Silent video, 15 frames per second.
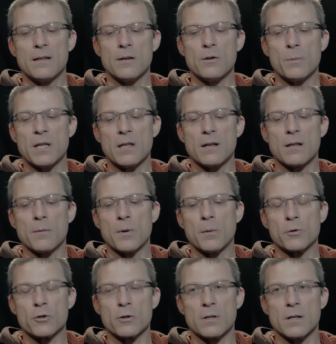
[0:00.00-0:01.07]
The other big thing that
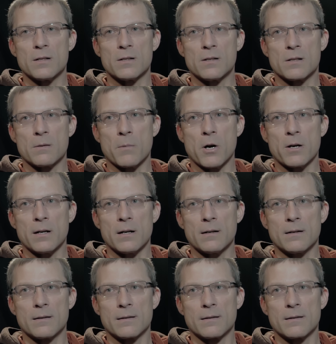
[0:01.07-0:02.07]
publisher does is the marketing.